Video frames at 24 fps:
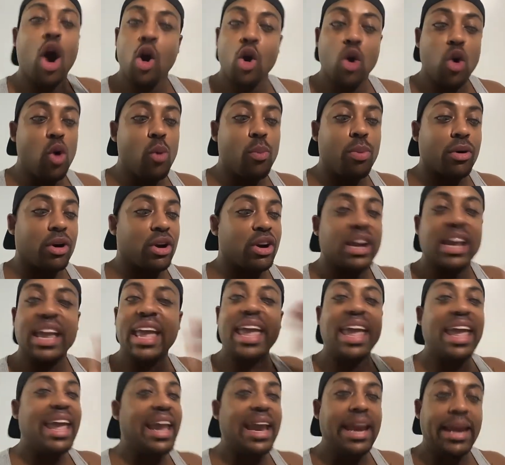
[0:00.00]
Uber,
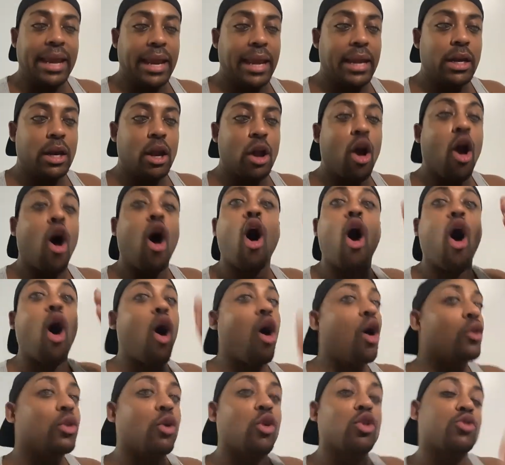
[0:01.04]
eating,
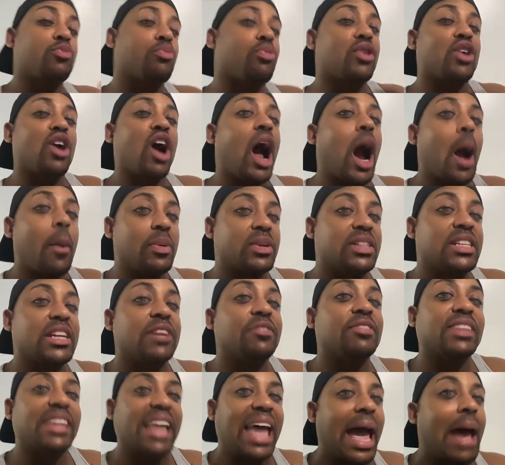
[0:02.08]
all those
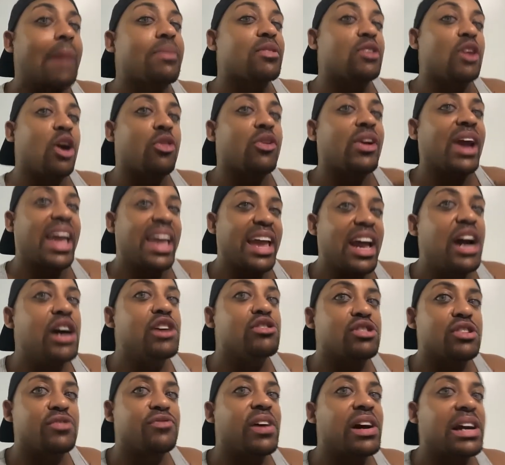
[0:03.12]
preoperative labs, another
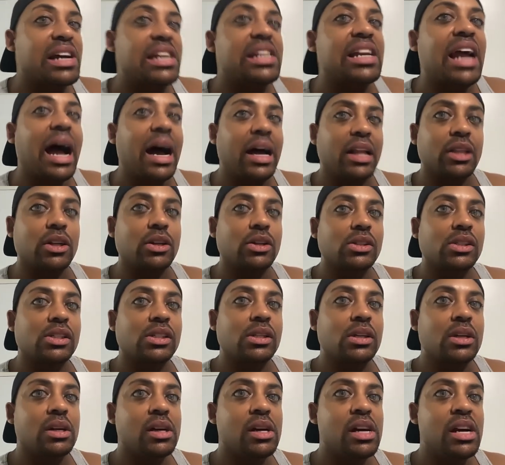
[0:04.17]
$800 fucking
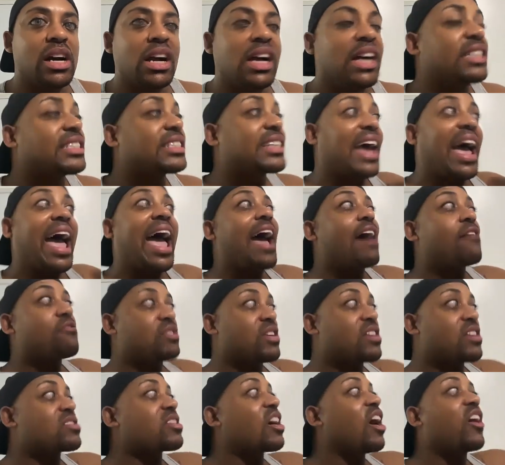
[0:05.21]
dollars to have
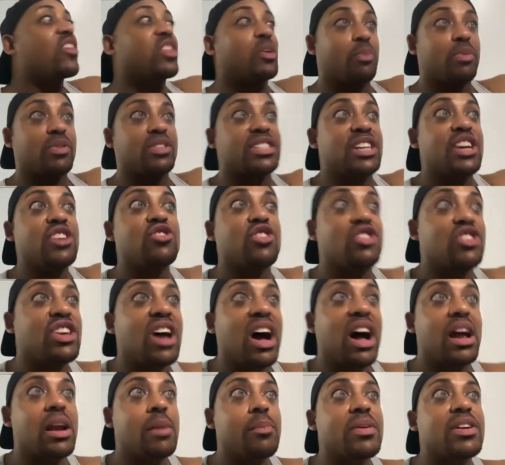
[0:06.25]
this other procedure
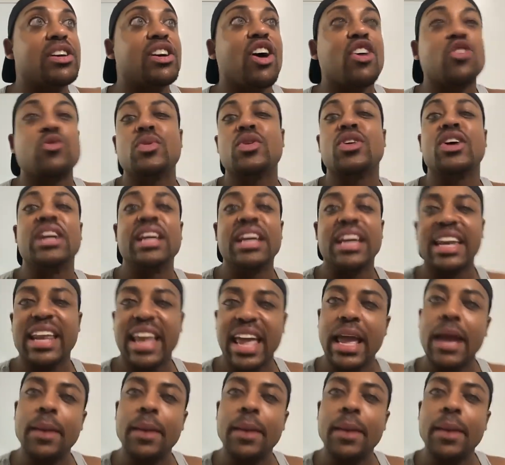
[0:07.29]
done because we couldn't get an